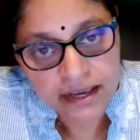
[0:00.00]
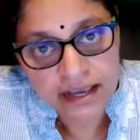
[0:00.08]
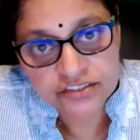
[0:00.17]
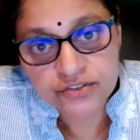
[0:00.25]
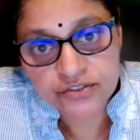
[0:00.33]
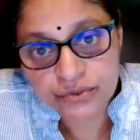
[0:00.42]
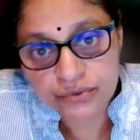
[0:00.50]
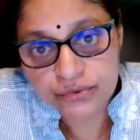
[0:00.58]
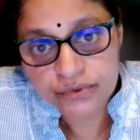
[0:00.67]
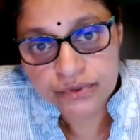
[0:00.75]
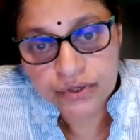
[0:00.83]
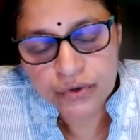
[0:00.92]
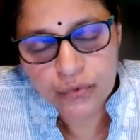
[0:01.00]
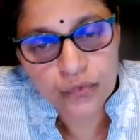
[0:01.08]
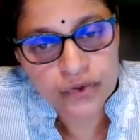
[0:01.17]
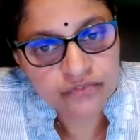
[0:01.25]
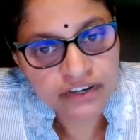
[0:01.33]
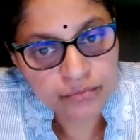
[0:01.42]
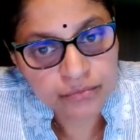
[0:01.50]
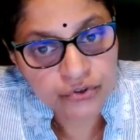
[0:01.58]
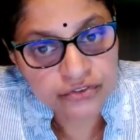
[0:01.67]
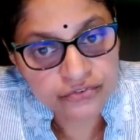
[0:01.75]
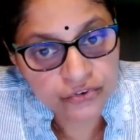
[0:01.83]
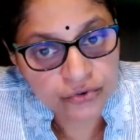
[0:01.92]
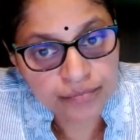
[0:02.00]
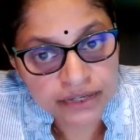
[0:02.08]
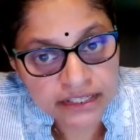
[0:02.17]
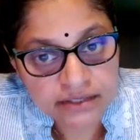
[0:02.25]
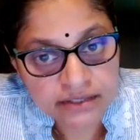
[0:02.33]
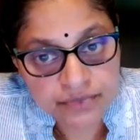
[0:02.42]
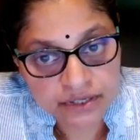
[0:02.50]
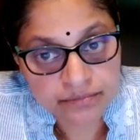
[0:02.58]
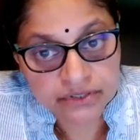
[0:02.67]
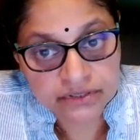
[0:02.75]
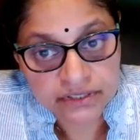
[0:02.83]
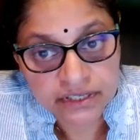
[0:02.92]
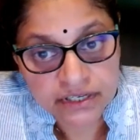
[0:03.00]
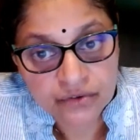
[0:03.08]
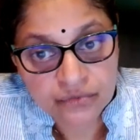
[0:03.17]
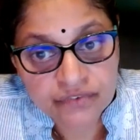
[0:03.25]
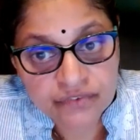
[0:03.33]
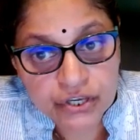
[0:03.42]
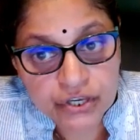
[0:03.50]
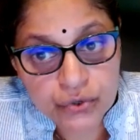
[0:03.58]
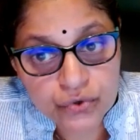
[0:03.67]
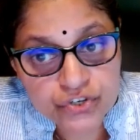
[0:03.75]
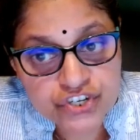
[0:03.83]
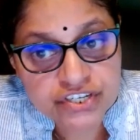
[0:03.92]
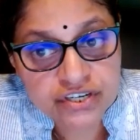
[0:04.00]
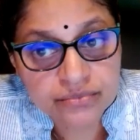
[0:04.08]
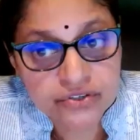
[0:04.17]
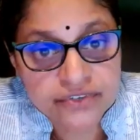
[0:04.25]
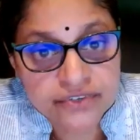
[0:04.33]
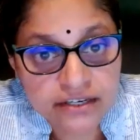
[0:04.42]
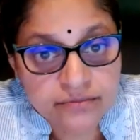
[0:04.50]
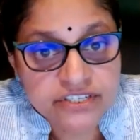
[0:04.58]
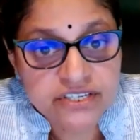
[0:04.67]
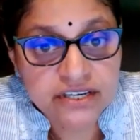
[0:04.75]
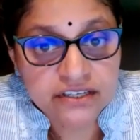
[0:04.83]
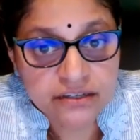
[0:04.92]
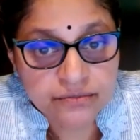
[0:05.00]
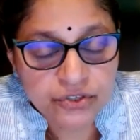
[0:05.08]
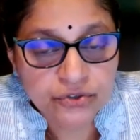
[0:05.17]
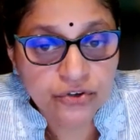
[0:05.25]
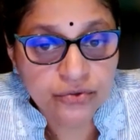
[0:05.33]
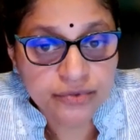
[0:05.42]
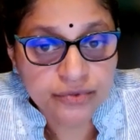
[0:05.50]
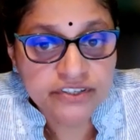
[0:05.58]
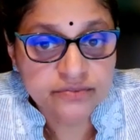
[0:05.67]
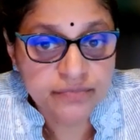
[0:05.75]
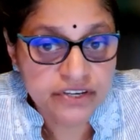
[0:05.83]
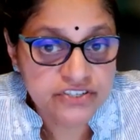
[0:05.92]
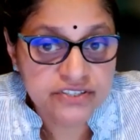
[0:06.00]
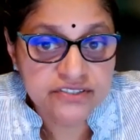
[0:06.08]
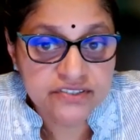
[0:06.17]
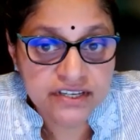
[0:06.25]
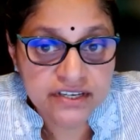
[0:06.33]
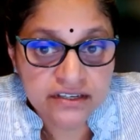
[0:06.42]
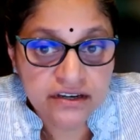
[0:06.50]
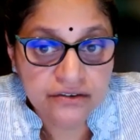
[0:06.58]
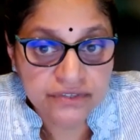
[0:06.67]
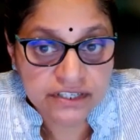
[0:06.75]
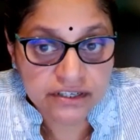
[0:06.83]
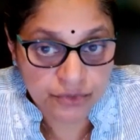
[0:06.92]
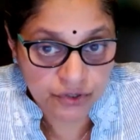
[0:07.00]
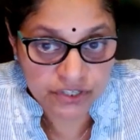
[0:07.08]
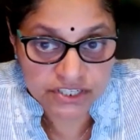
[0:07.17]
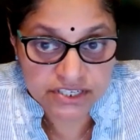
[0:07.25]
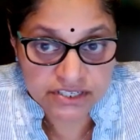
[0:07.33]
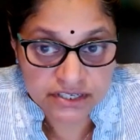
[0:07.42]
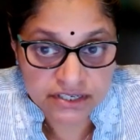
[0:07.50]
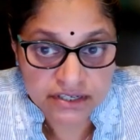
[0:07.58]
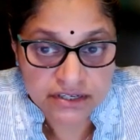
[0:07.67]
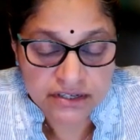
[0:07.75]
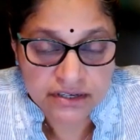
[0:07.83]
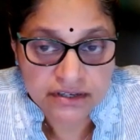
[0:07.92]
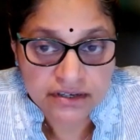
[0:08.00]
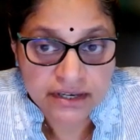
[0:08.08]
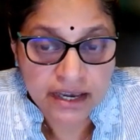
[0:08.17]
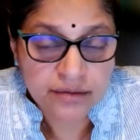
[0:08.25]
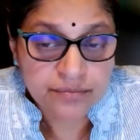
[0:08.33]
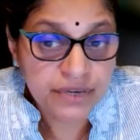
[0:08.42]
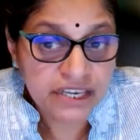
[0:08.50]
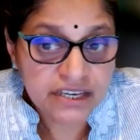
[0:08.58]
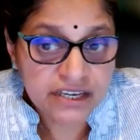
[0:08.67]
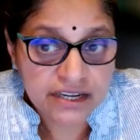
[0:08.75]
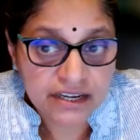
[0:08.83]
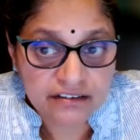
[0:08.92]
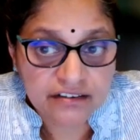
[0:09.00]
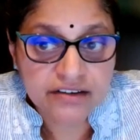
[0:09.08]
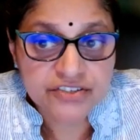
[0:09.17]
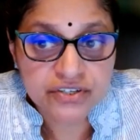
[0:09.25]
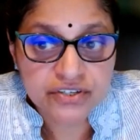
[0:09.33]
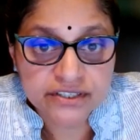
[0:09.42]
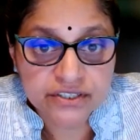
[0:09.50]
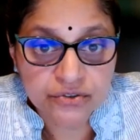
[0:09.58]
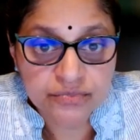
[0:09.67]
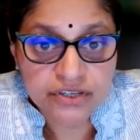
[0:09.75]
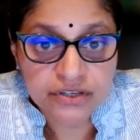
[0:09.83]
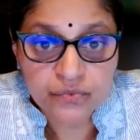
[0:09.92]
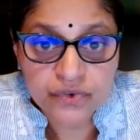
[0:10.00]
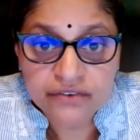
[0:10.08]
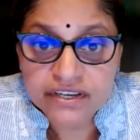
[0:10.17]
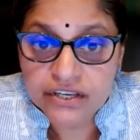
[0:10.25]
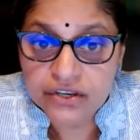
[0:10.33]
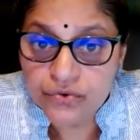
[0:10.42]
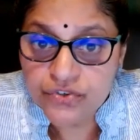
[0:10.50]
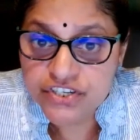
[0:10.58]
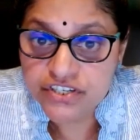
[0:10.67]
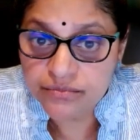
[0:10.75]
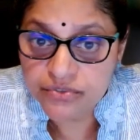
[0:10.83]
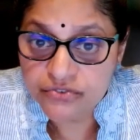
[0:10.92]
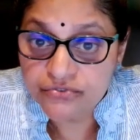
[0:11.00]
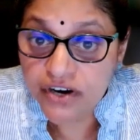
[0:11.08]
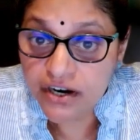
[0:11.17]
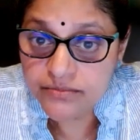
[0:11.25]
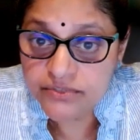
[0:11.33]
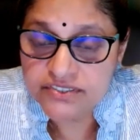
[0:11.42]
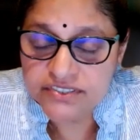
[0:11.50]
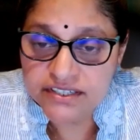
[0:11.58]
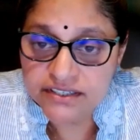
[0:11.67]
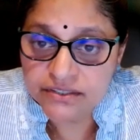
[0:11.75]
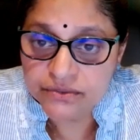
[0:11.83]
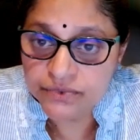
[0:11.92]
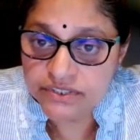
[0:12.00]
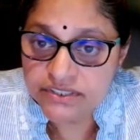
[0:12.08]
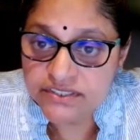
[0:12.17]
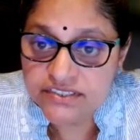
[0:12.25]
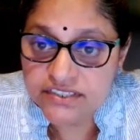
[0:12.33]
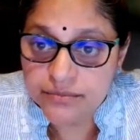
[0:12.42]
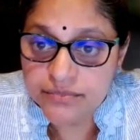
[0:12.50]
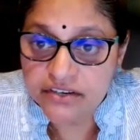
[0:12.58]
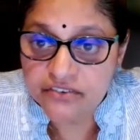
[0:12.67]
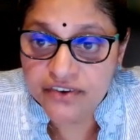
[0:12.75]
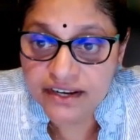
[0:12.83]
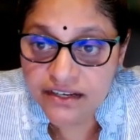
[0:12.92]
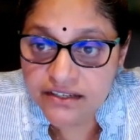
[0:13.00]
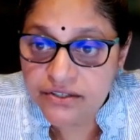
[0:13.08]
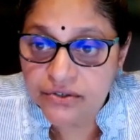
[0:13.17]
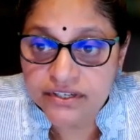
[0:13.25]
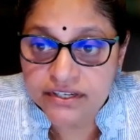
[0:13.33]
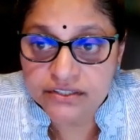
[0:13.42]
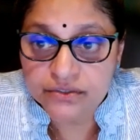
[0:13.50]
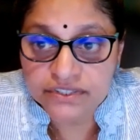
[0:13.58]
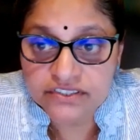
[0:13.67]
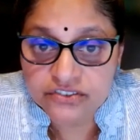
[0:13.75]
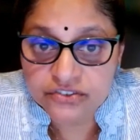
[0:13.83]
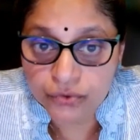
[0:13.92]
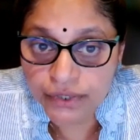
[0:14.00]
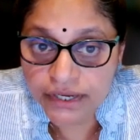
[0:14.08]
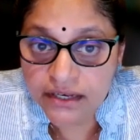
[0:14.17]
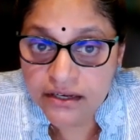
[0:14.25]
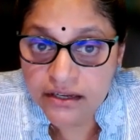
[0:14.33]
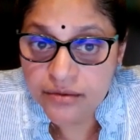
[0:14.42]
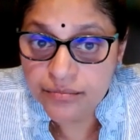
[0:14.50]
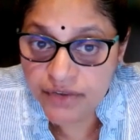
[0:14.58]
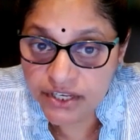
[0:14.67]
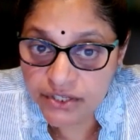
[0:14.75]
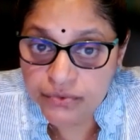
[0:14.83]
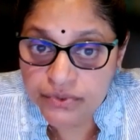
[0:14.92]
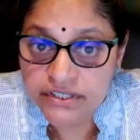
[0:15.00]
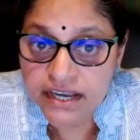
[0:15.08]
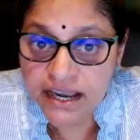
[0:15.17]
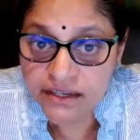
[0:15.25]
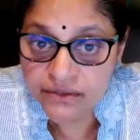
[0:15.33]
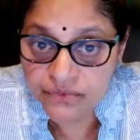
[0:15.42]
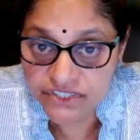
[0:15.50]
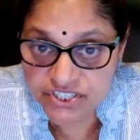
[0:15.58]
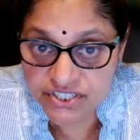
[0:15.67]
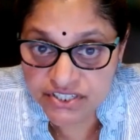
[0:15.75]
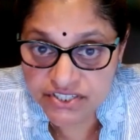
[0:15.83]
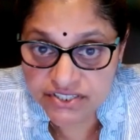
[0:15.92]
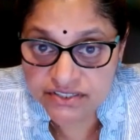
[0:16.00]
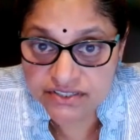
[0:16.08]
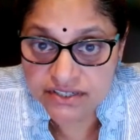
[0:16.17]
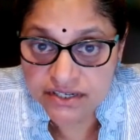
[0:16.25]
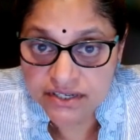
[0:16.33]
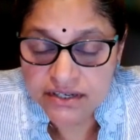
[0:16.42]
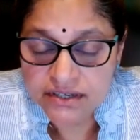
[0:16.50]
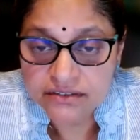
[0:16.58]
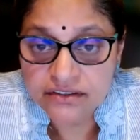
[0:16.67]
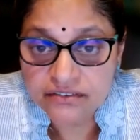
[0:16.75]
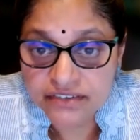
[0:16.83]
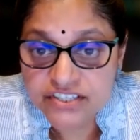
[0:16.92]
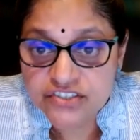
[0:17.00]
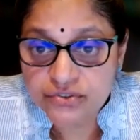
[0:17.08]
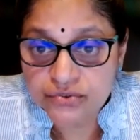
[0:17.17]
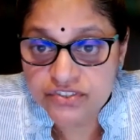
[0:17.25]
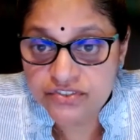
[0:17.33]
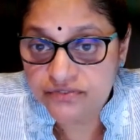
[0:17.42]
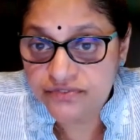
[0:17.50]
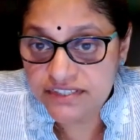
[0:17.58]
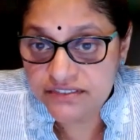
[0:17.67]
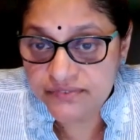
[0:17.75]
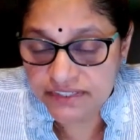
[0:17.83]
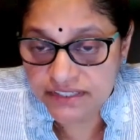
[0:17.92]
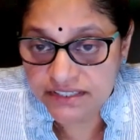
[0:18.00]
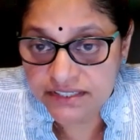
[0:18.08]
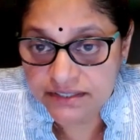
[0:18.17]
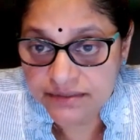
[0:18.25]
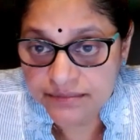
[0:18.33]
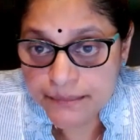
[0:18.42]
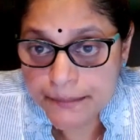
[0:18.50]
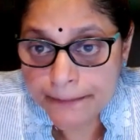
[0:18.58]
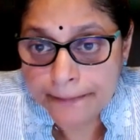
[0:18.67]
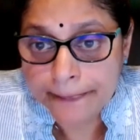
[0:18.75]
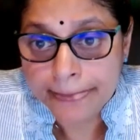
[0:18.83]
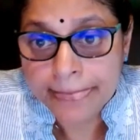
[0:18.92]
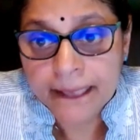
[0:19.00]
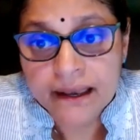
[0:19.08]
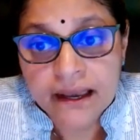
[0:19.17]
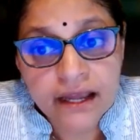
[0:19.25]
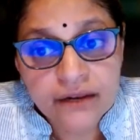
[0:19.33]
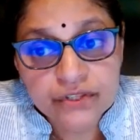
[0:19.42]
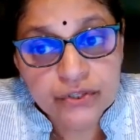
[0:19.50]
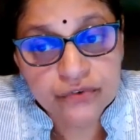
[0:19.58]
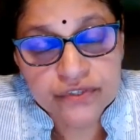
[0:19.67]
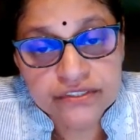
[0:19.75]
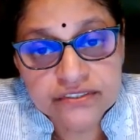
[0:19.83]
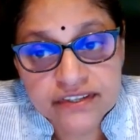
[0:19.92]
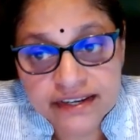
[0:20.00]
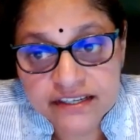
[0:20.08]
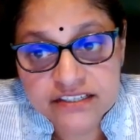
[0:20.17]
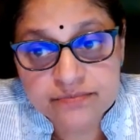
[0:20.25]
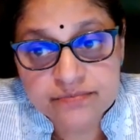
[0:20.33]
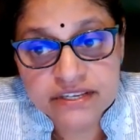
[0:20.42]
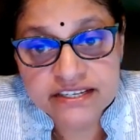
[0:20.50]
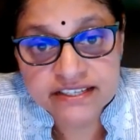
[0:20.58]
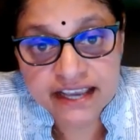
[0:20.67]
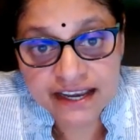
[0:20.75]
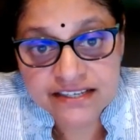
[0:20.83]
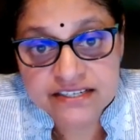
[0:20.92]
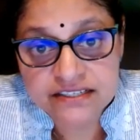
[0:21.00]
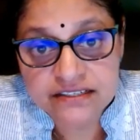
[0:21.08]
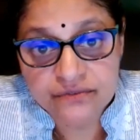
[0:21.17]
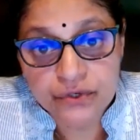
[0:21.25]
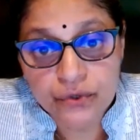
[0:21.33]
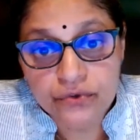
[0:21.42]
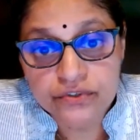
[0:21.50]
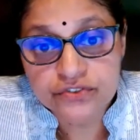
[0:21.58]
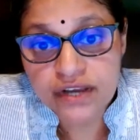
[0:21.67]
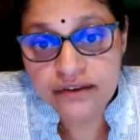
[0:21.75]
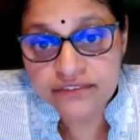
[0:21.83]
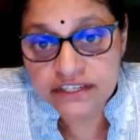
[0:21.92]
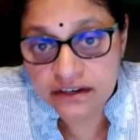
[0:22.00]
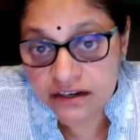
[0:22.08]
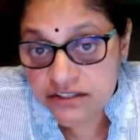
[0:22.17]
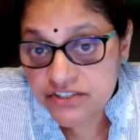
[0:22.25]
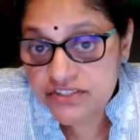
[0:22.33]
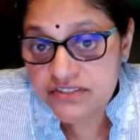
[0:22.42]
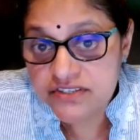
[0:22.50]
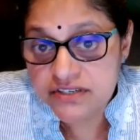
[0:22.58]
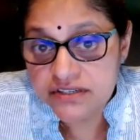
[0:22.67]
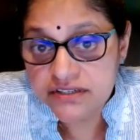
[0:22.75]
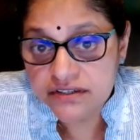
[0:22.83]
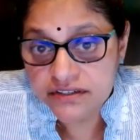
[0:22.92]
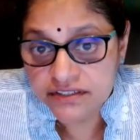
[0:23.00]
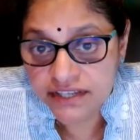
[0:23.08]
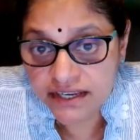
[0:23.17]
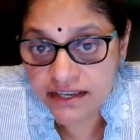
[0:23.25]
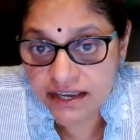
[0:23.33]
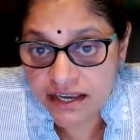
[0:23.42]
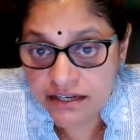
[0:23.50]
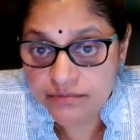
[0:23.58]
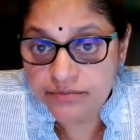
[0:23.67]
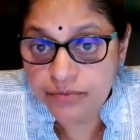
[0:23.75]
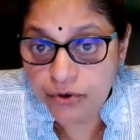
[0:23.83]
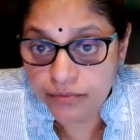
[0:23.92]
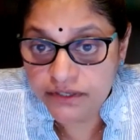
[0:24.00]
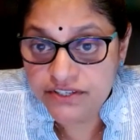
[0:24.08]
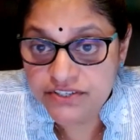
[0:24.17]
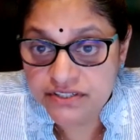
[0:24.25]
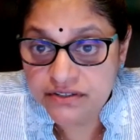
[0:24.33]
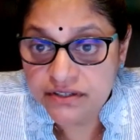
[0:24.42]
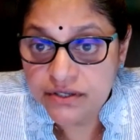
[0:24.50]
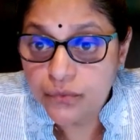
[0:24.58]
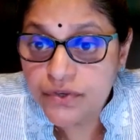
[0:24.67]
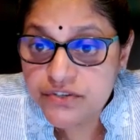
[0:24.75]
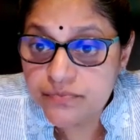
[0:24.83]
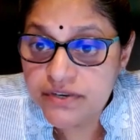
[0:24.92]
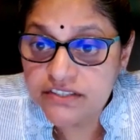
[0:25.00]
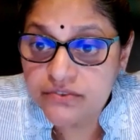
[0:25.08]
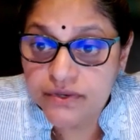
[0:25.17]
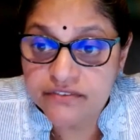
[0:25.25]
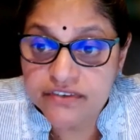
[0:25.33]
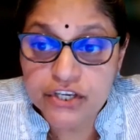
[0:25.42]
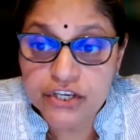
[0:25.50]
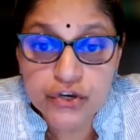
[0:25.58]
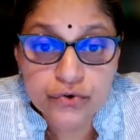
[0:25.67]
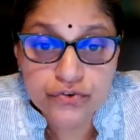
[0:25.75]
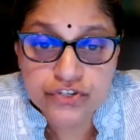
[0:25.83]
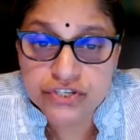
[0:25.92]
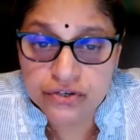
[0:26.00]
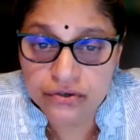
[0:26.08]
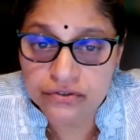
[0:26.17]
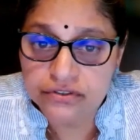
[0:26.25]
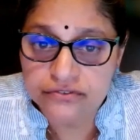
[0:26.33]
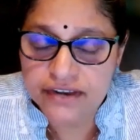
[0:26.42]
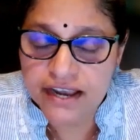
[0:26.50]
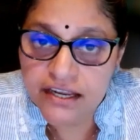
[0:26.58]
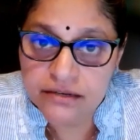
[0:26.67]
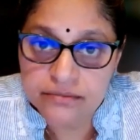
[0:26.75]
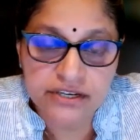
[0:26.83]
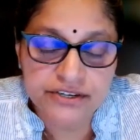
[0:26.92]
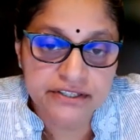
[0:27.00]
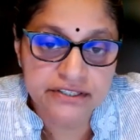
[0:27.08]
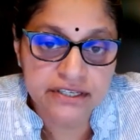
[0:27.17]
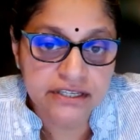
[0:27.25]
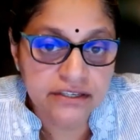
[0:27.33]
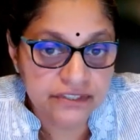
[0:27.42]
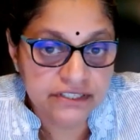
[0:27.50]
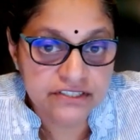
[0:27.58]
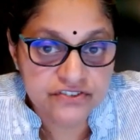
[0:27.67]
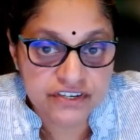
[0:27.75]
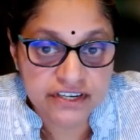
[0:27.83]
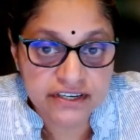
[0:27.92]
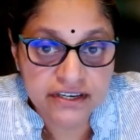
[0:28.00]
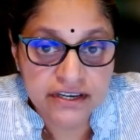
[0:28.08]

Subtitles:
As you know, with 1.4 billion people, we have a huge number of diabetic and immunocompromised patients in our community. And being an agricultural economy, we have a huge number of farmers and other workers coming in regular contact with soil, manure, and vegetation, the rich sources of these fungi. And with over 300 million cattle, we also have the largest dairy animal population, which means we have a huge load of animal dung in our country,